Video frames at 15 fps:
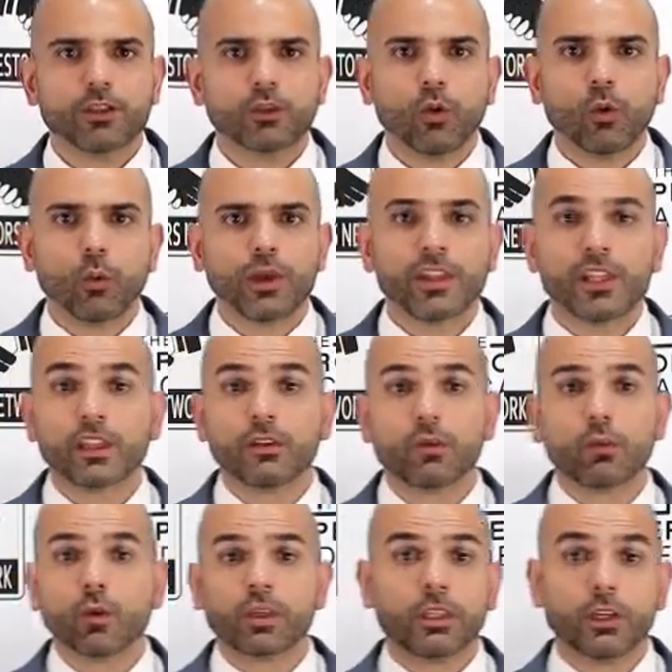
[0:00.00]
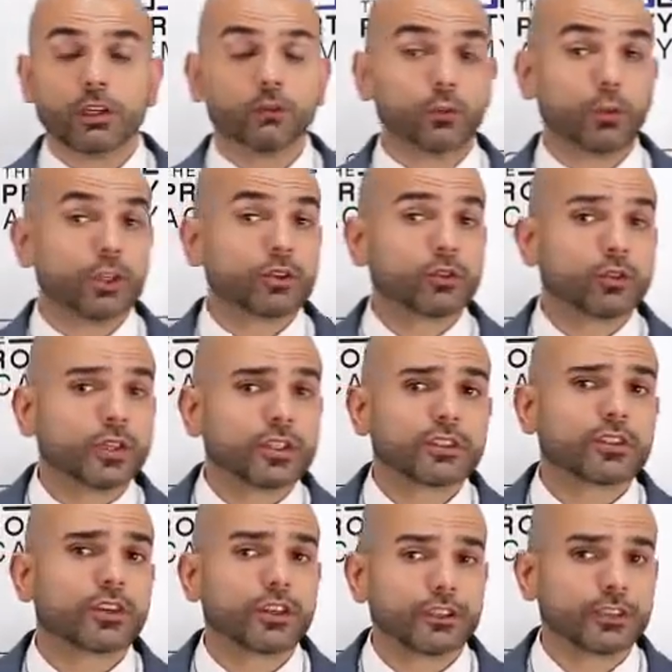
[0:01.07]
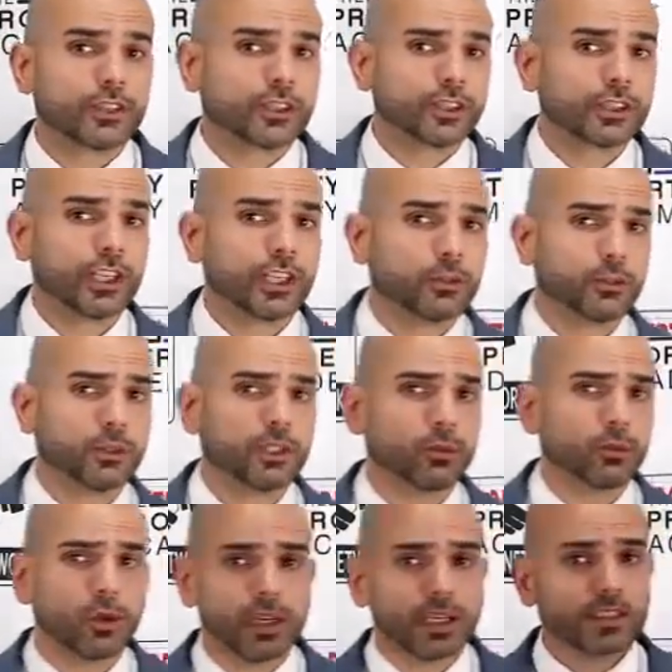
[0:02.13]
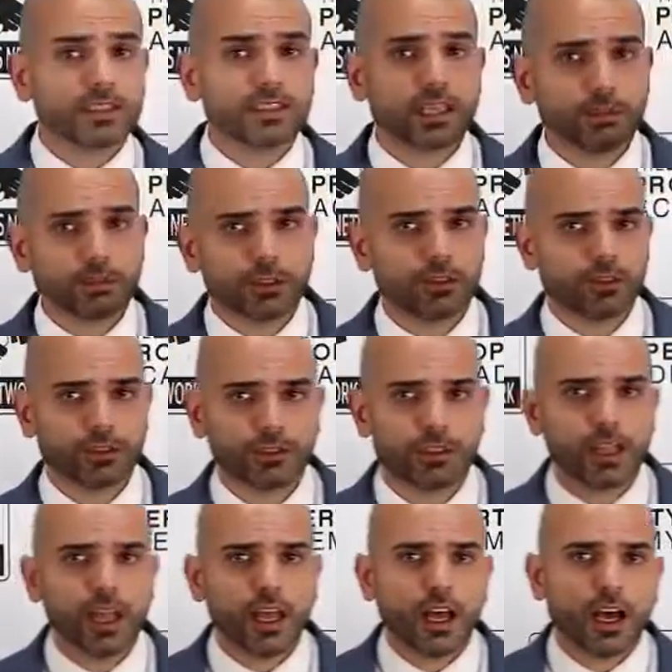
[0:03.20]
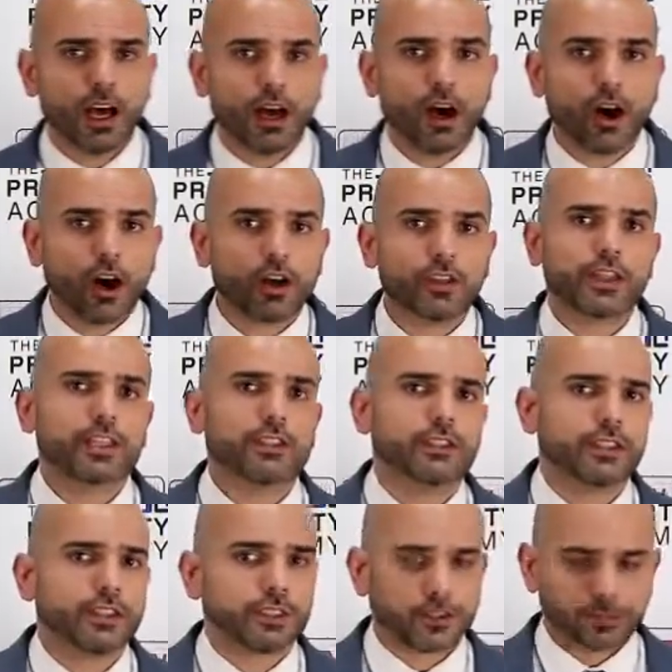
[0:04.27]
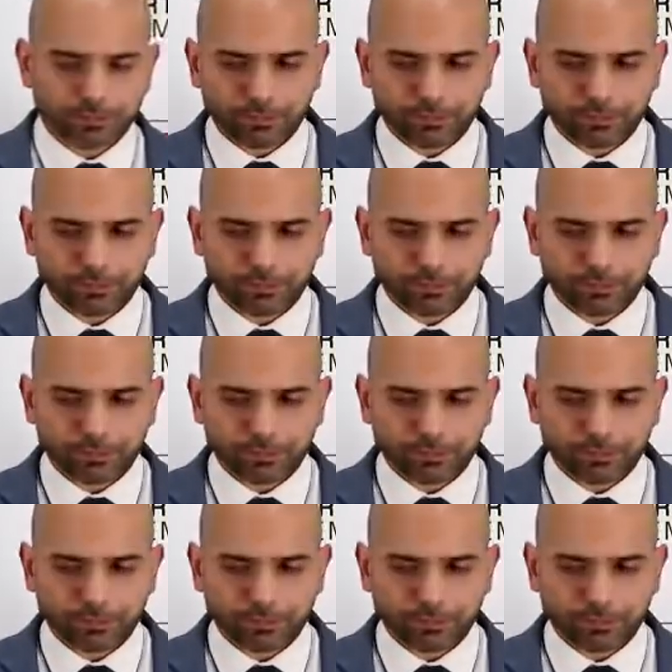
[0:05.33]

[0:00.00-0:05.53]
or what risks are associated with it, what exceptions are there to this.